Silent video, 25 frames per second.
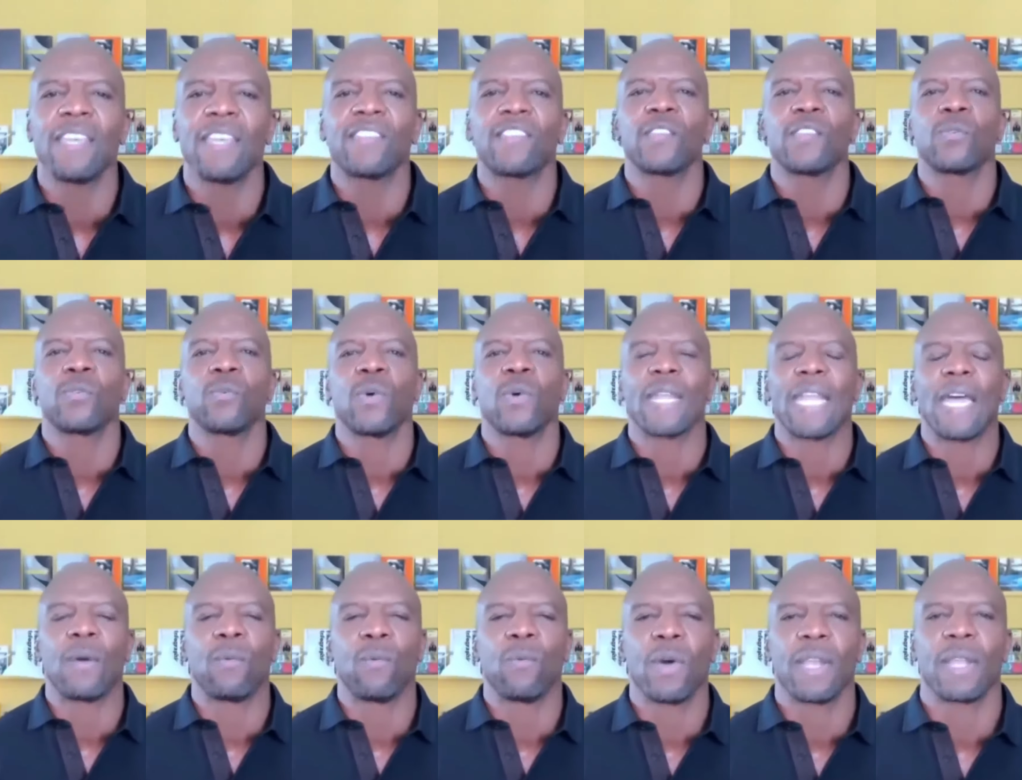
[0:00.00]
this is
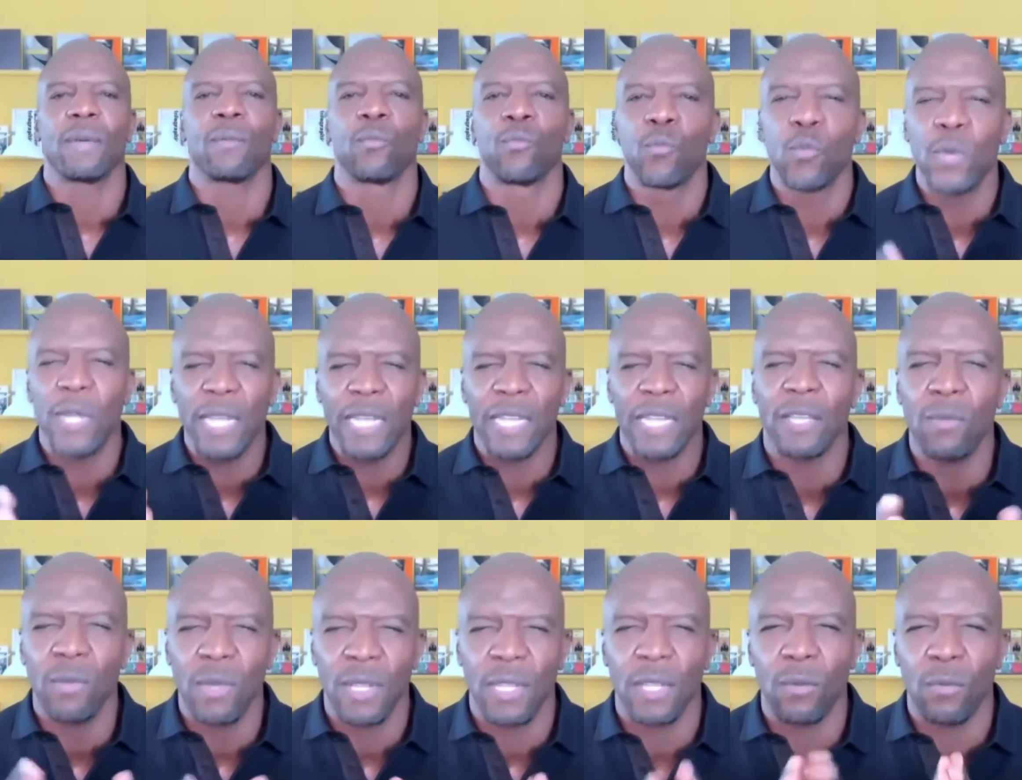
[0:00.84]
what I want to
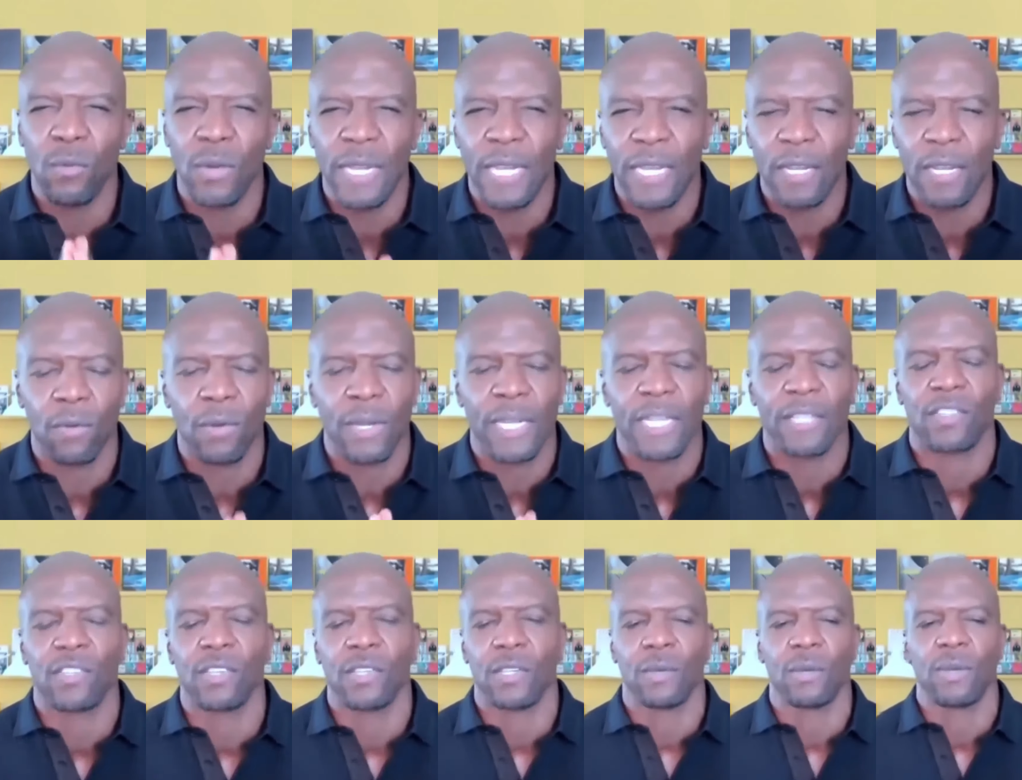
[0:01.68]
really, really
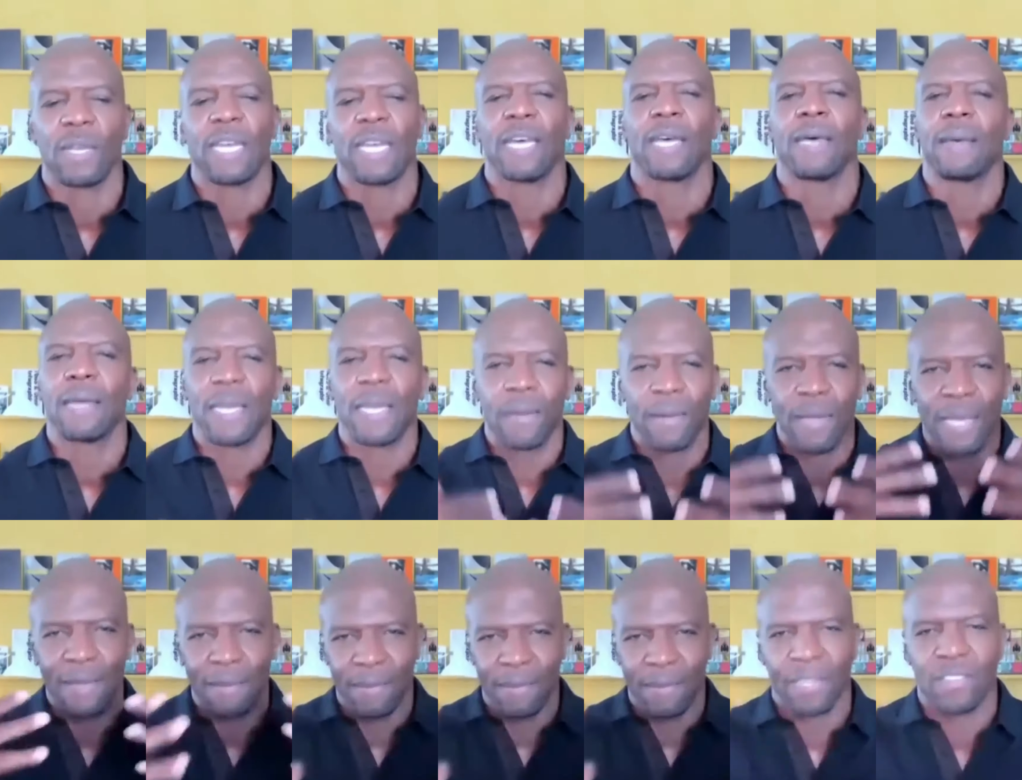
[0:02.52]
reiterate to you uh,
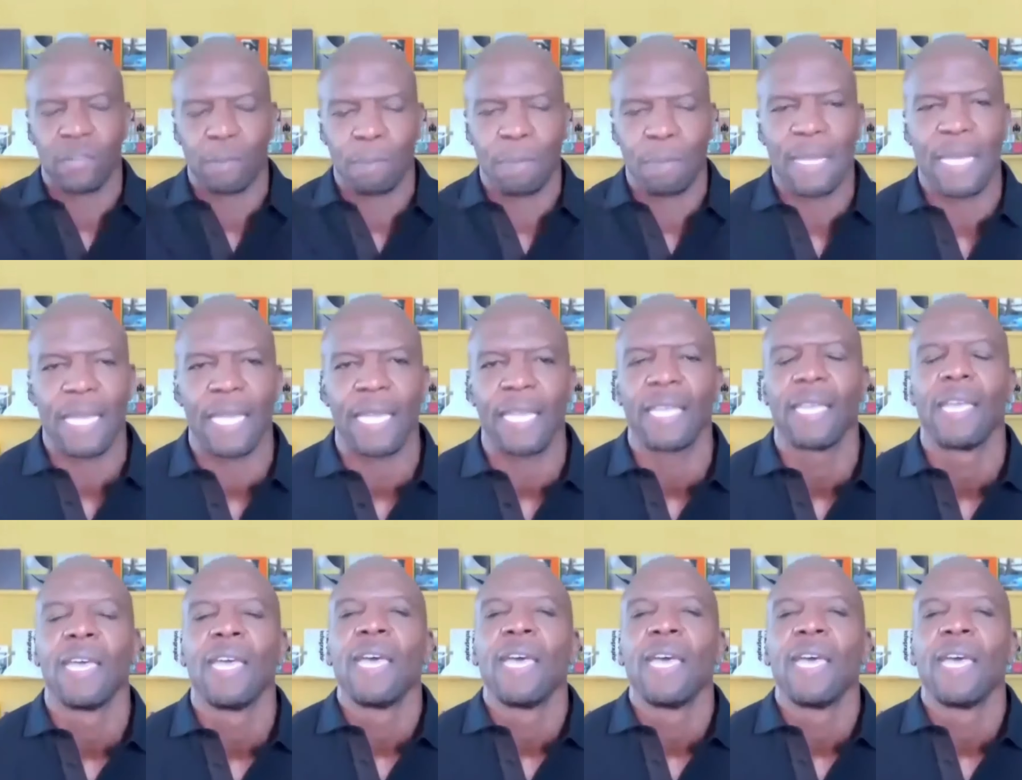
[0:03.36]
and, and, explain.